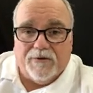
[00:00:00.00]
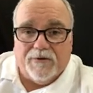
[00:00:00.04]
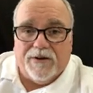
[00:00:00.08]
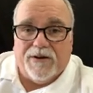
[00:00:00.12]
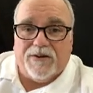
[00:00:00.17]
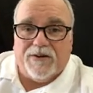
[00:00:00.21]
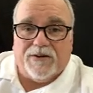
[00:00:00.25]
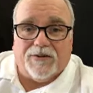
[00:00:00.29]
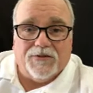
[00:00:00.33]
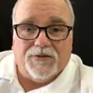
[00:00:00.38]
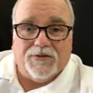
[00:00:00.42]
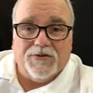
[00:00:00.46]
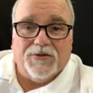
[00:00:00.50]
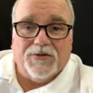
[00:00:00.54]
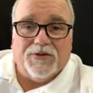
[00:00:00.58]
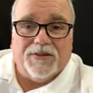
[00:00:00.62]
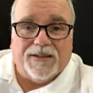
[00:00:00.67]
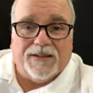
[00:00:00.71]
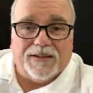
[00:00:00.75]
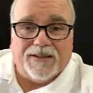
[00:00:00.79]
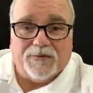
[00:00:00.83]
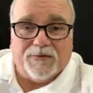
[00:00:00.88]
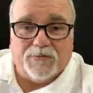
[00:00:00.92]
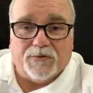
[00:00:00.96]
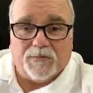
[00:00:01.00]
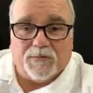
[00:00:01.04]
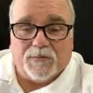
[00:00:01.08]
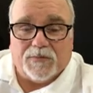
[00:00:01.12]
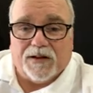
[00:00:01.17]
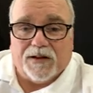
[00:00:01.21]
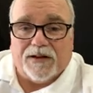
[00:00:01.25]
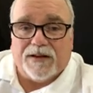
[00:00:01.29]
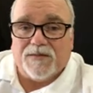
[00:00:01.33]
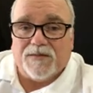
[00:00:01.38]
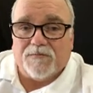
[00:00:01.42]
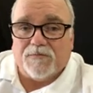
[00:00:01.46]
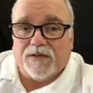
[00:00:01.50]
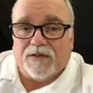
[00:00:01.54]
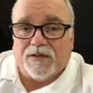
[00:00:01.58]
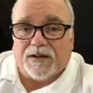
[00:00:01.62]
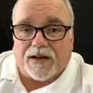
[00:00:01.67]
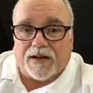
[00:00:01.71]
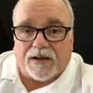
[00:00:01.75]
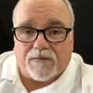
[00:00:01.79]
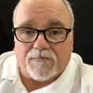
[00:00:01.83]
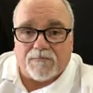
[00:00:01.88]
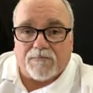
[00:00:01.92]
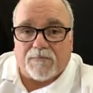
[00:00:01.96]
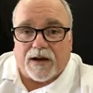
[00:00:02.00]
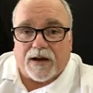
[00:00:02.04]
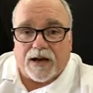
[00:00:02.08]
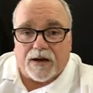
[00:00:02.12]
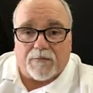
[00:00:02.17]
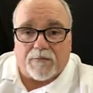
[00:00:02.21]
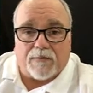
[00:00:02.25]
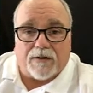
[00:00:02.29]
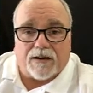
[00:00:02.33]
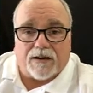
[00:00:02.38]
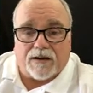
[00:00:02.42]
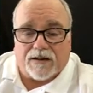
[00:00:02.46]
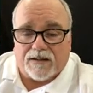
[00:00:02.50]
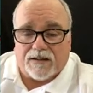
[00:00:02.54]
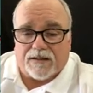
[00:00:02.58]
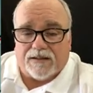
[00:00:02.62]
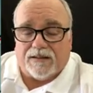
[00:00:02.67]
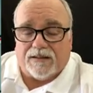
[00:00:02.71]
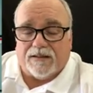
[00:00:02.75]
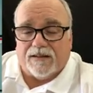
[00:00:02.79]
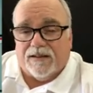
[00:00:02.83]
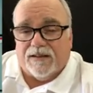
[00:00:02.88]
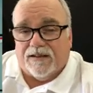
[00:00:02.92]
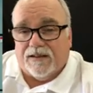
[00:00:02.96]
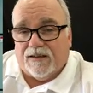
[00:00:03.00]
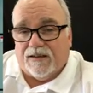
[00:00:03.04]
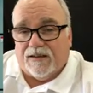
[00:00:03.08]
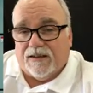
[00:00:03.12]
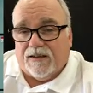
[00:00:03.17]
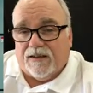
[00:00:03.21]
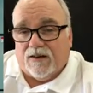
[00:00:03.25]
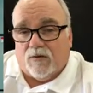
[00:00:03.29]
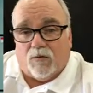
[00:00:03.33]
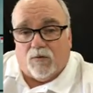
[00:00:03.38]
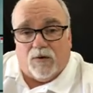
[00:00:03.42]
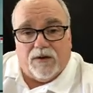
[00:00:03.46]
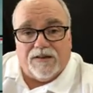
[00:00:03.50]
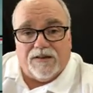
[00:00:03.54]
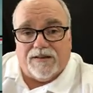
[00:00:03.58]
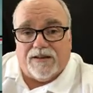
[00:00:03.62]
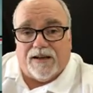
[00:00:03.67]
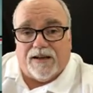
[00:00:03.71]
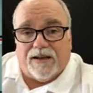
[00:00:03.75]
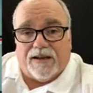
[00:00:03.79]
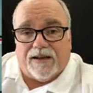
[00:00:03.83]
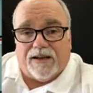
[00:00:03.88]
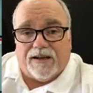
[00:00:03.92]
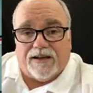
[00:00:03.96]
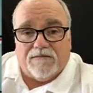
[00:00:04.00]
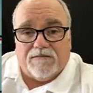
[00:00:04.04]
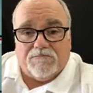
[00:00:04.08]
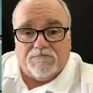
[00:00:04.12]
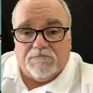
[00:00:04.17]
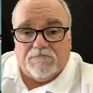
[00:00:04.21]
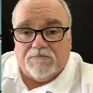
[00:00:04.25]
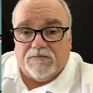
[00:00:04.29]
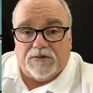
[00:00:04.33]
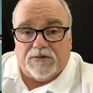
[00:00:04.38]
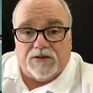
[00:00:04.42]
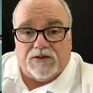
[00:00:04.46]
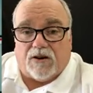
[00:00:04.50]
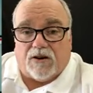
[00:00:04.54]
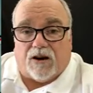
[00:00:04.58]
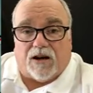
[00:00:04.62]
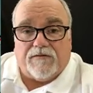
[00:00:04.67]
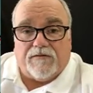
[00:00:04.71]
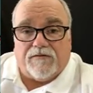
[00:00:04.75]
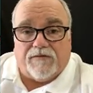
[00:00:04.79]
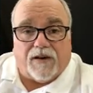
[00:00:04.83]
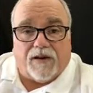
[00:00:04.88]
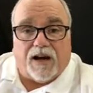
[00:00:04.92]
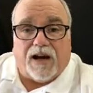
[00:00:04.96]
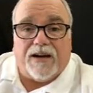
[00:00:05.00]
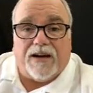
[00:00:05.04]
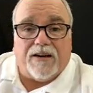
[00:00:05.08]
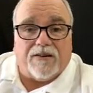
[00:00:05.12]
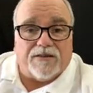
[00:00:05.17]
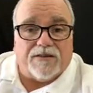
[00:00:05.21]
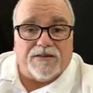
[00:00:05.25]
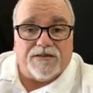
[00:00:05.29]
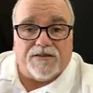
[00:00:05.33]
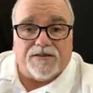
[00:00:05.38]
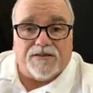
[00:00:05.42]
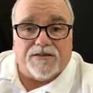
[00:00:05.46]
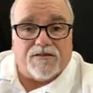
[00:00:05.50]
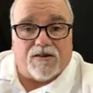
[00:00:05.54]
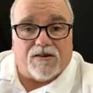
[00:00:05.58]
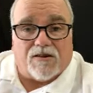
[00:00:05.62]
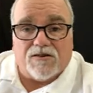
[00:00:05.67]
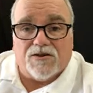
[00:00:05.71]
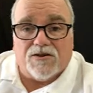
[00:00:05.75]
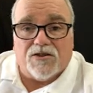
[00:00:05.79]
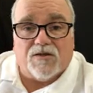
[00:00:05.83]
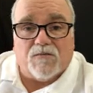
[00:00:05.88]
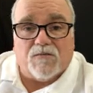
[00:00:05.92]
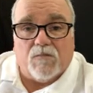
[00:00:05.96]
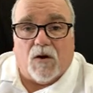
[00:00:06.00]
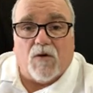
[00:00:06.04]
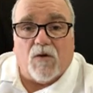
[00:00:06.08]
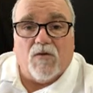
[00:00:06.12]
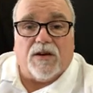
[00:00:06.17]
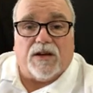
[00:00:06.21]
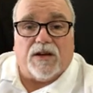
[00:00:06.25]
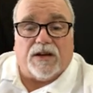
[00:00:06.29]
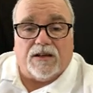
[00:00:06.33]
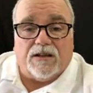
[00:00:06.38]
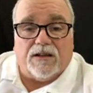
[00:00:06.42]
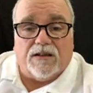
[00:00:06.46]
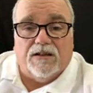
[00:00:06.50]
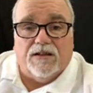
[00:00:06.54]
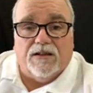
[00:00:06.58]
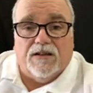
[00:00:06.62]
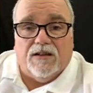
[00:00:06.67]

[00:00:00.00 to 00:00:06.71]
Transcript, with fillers: we all knew it needed replaced but kept babying it and one day caught fire it just started smoking